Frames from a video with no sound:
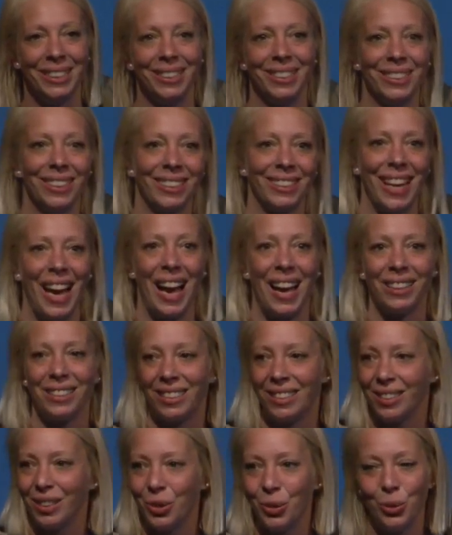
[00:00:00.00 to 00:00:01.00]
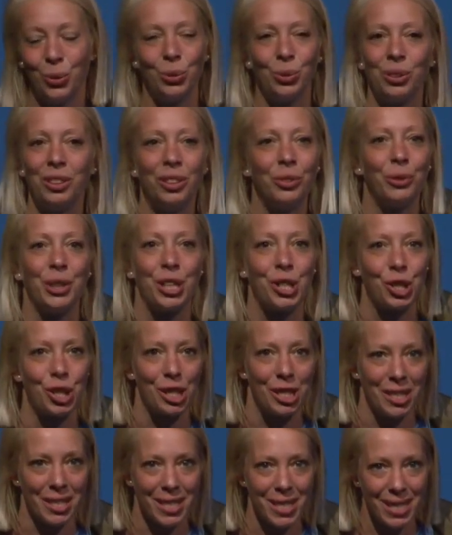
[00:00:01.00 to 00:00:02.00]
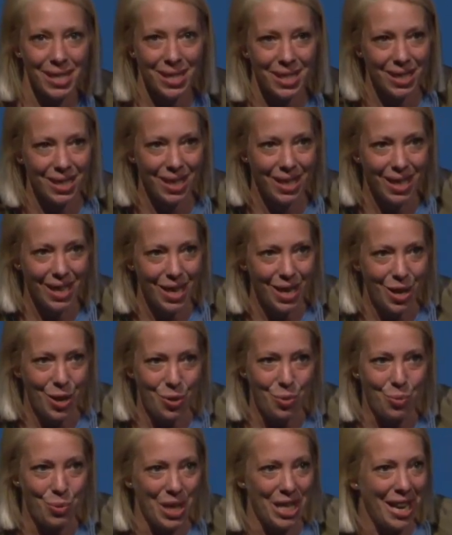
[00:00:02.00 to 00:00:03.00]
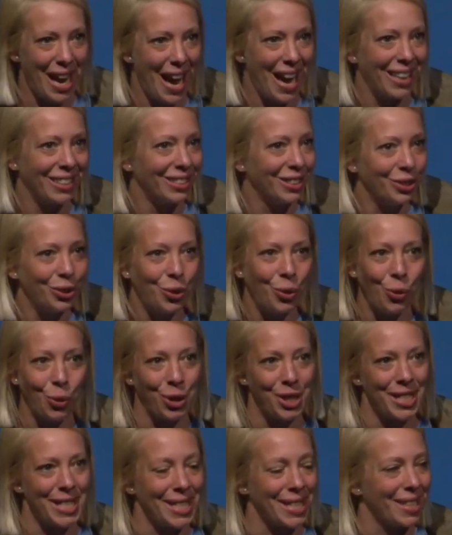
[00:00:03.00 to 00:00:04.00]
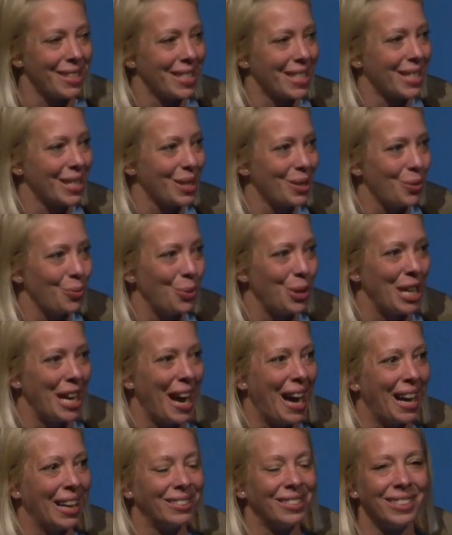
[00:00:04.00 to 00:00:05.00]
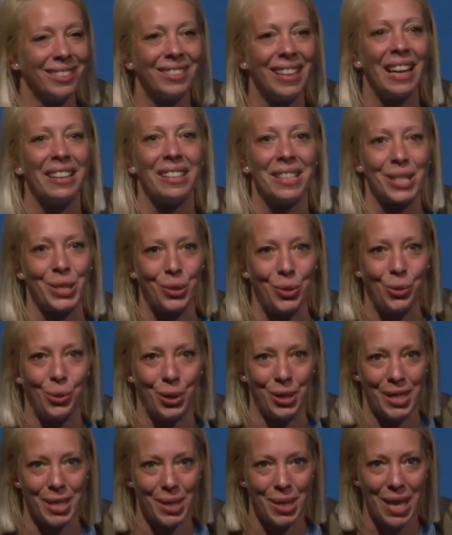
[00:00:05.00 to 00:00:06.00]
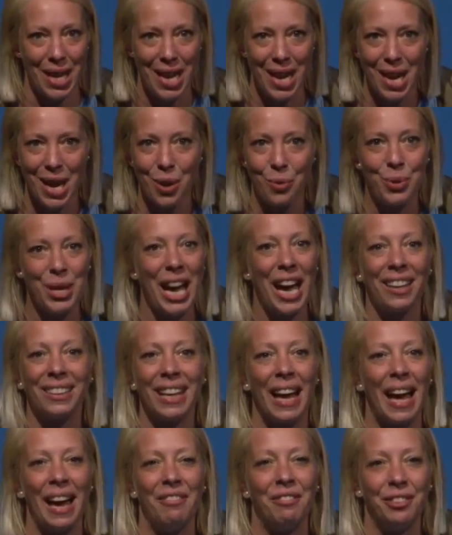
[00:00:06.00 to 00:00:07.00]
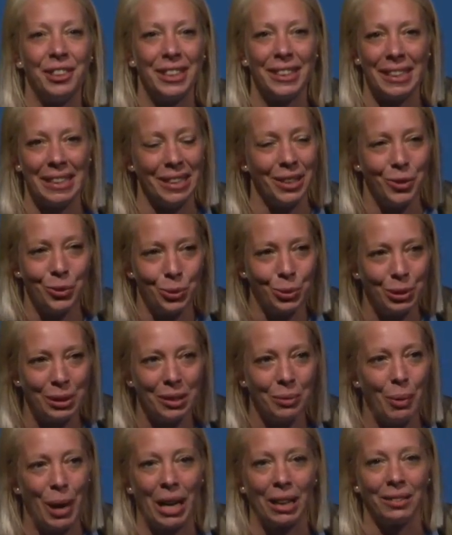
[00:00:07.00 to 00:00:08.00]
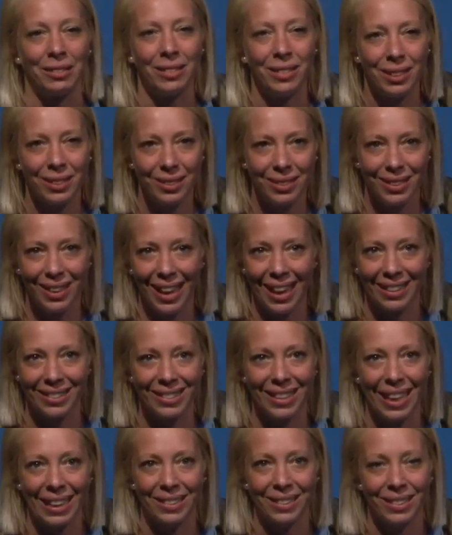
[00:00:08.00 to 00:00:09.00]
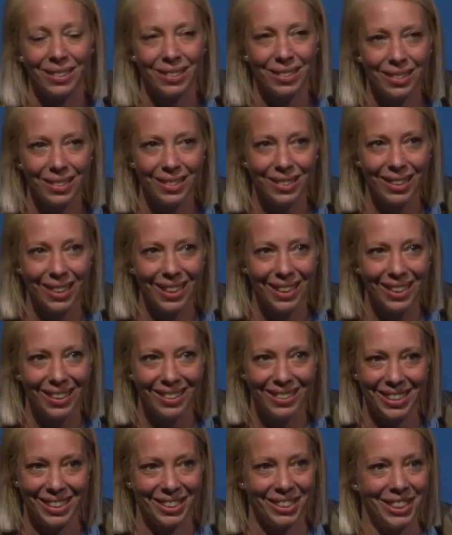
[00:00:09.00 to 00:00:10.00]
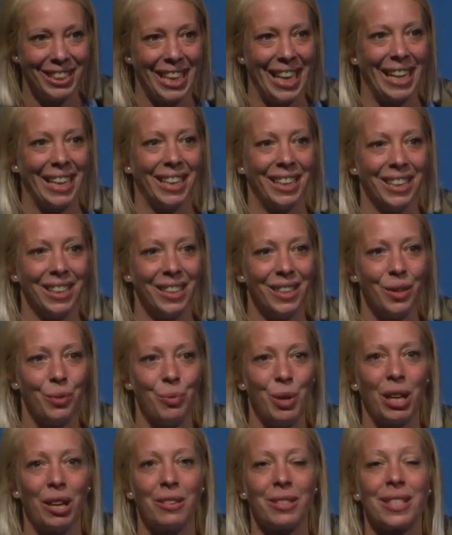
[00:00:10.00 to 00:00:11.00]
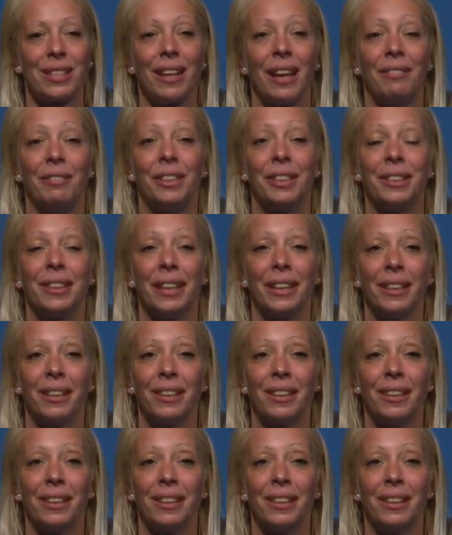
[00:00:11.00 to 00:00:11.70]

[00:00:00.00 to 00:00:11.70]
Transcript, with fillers: that had all the richness. We had horses, we had tennis courts, we had everything, all the wealth. And then the other day, we lost everything.